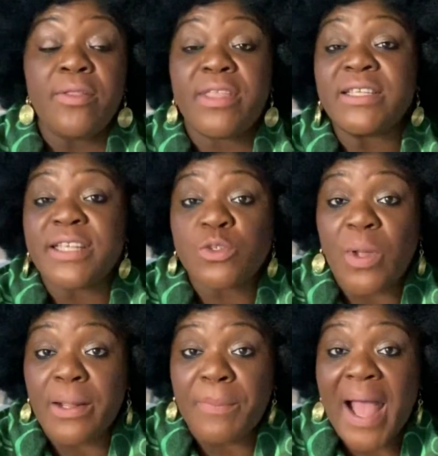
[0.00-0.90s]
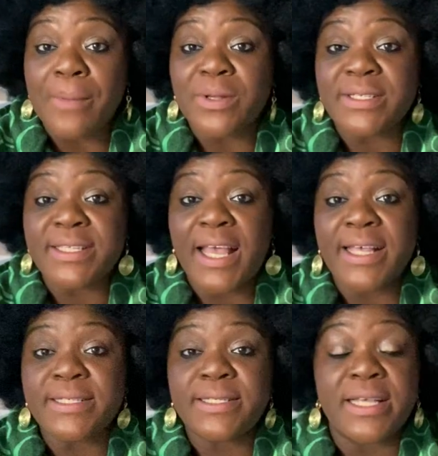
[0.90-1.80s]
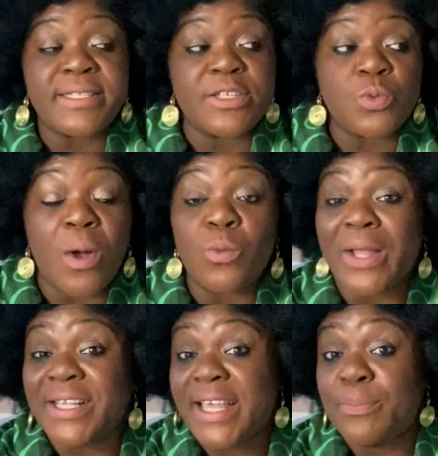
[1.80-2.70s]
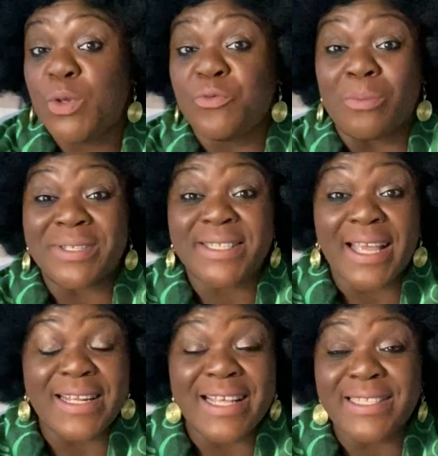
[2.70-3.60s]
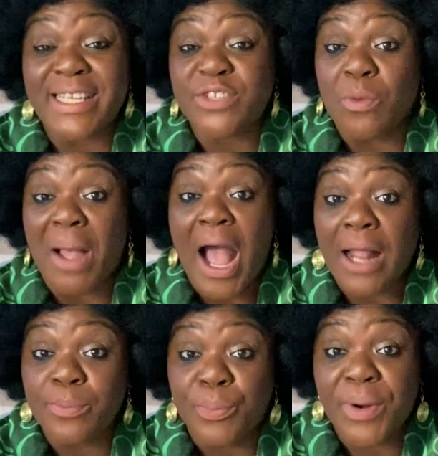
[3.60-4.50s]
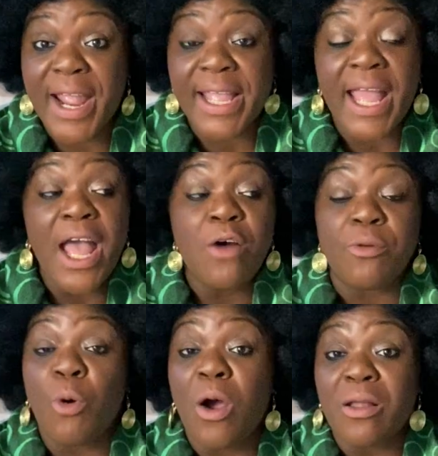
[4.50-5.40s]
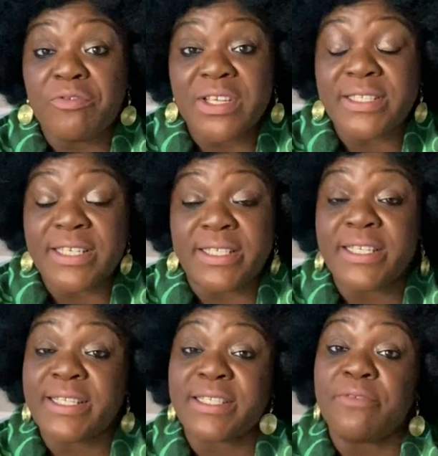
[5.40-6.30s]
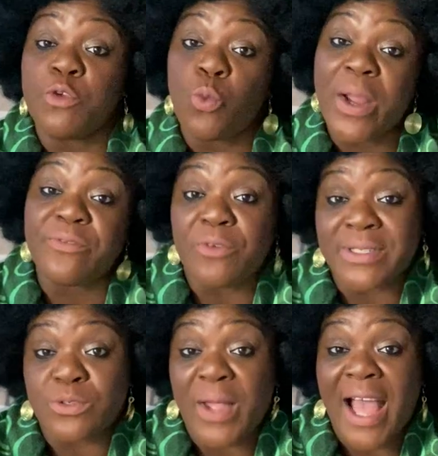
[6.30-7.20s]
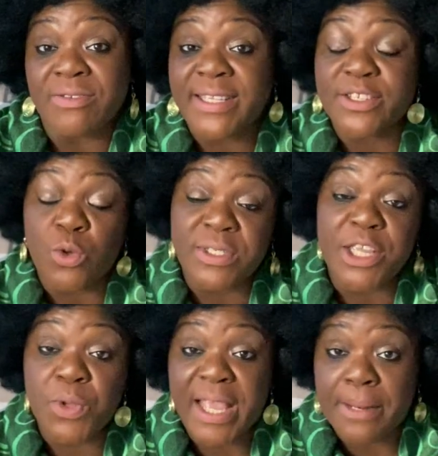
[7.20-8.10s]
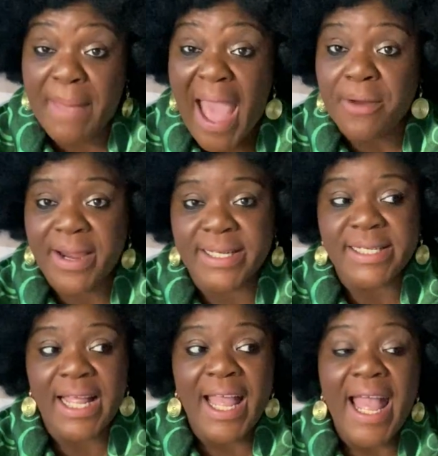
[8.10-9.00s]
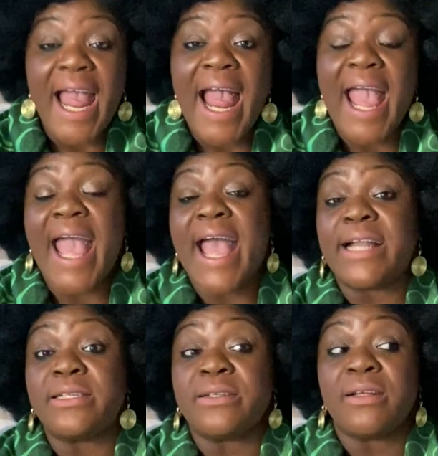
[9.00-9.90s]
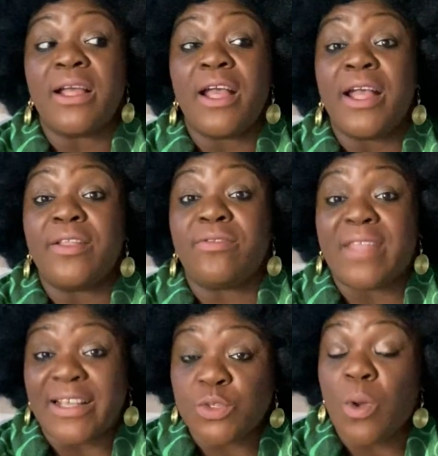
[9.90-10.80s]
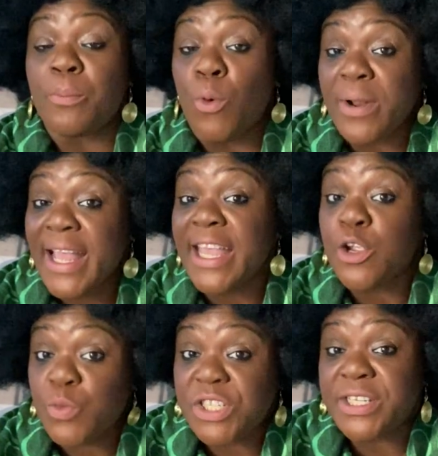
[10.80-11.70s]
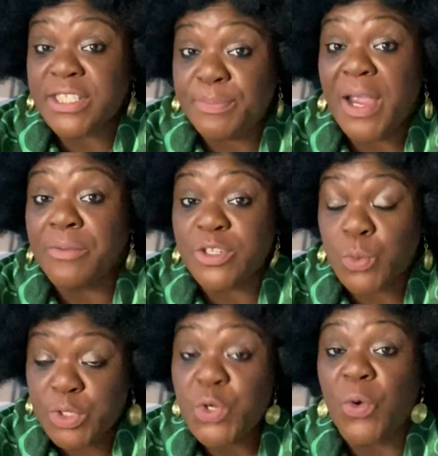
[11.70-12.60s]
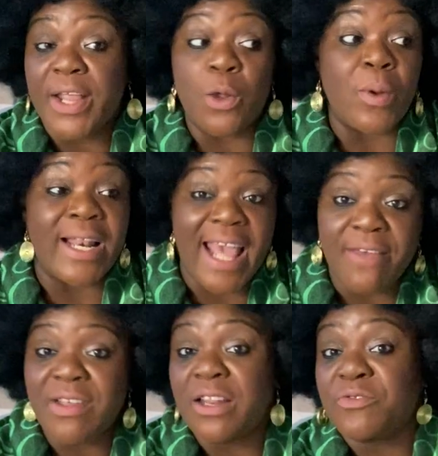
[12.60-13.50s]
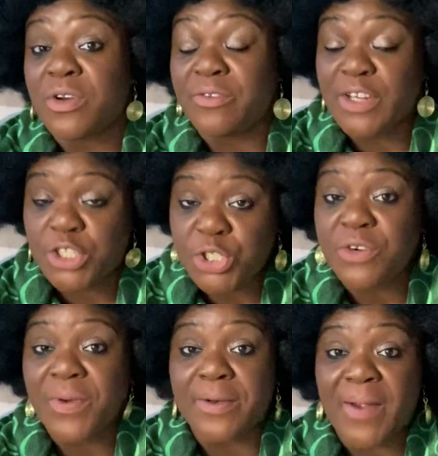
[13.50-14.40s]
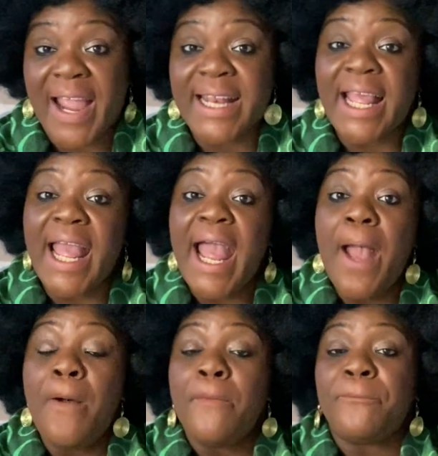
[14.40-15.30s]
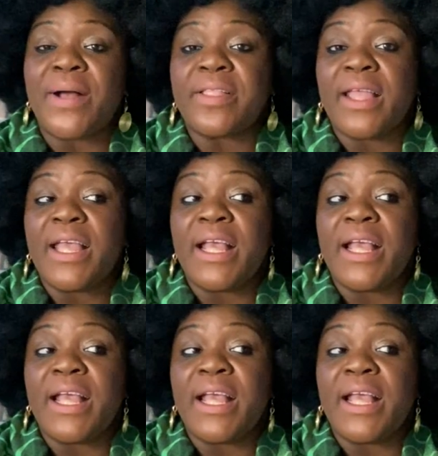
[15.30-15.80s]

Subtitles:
this is what the Bible says. This is what would keep you from sicknesses, from heartbreak, from all of these diseases if you wait to have sex until you get married. And that's what born-again Christians' parents would do, and they would live it in front of their children, right? But